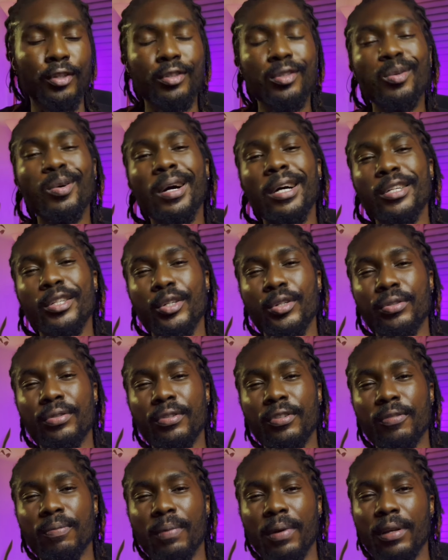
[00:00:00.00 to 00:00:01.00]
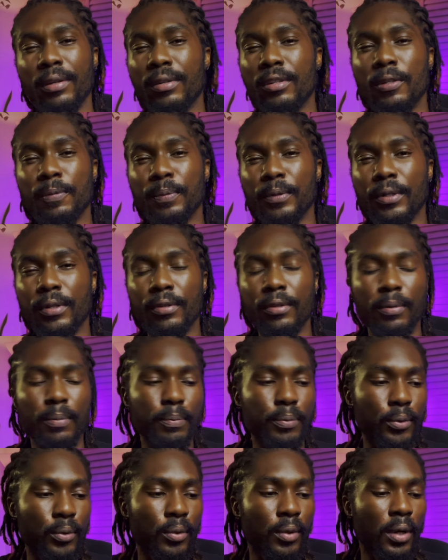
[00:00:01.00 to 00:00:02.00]
So how do you use this mic? It's pretty
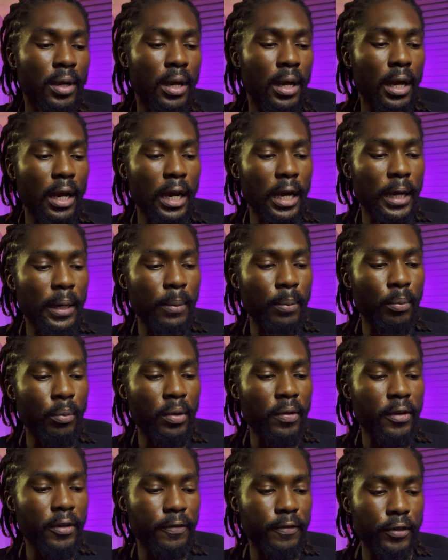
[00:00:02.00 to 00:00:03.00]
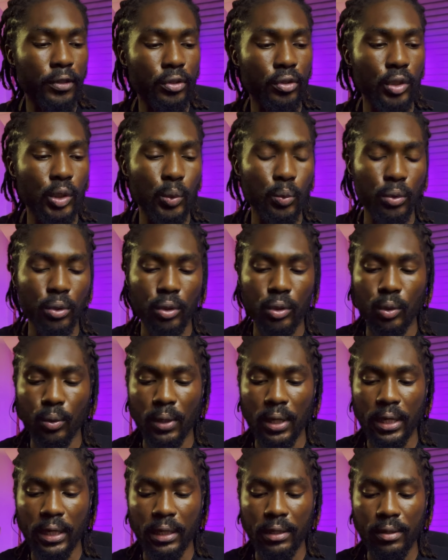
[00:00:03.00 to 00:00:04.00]
simple. One of the first things you want to do,
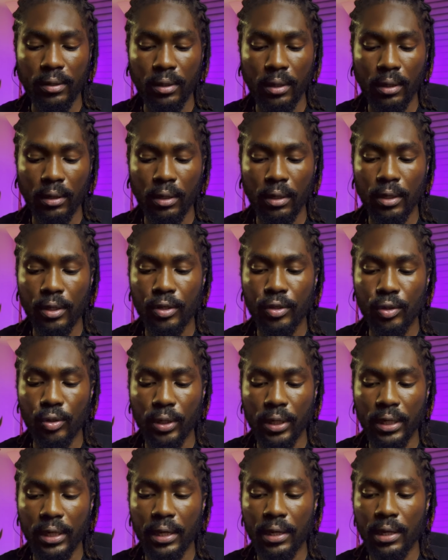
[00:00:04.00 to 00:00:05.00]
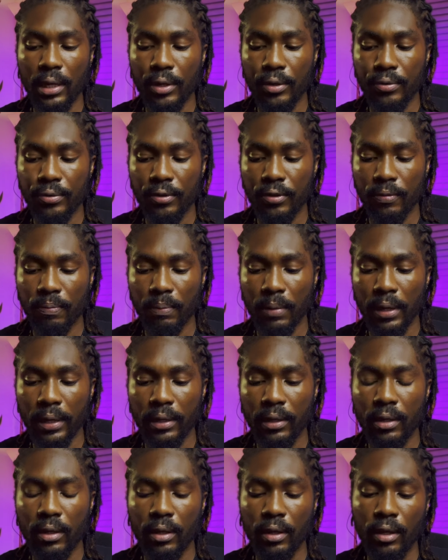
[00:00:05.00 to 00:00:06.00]
like I said, is you can either use this
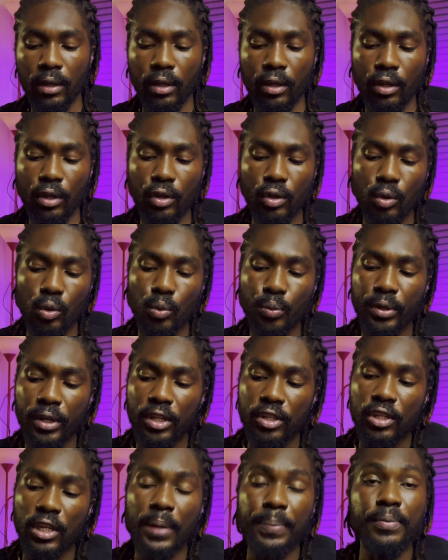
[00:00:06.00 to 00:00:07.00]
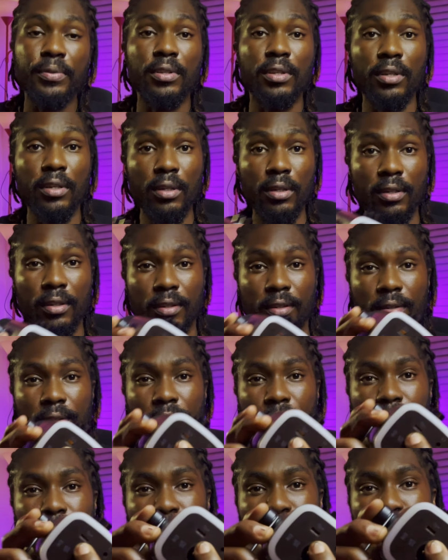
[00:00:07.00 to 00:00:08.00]
mic, you know, with a Type-C,
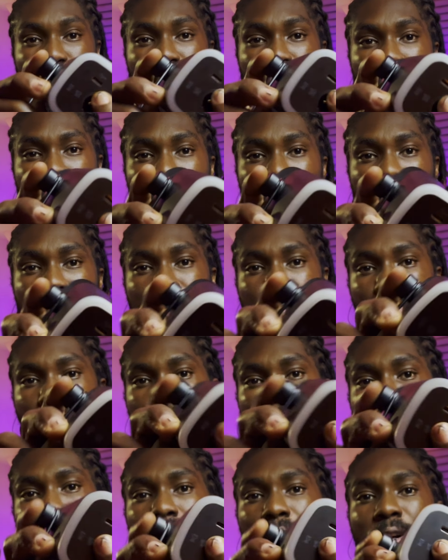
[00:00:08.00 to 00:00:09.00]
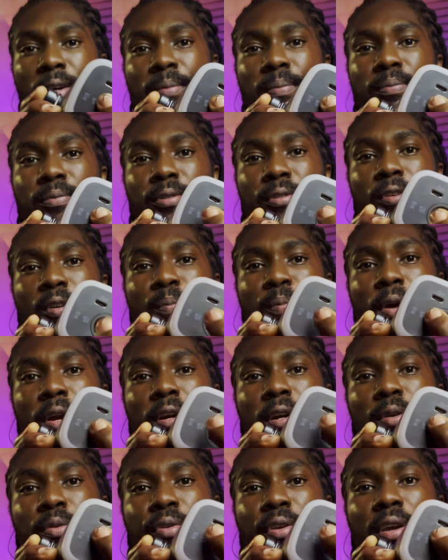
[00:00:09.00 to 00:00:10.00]
which is somewhere
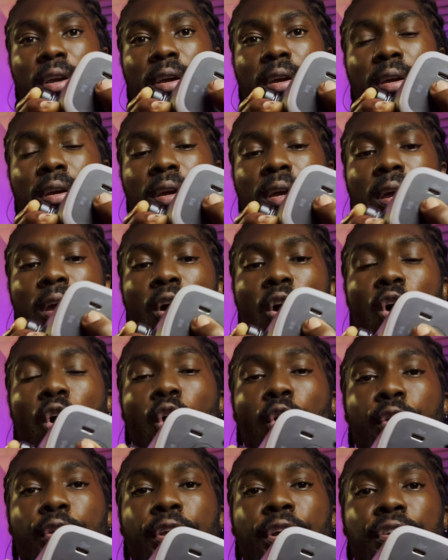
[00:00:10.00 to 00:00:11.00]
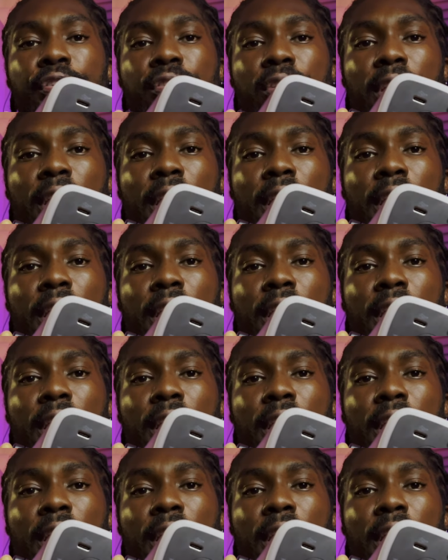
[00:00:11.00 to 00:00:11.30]
around here, or you can use an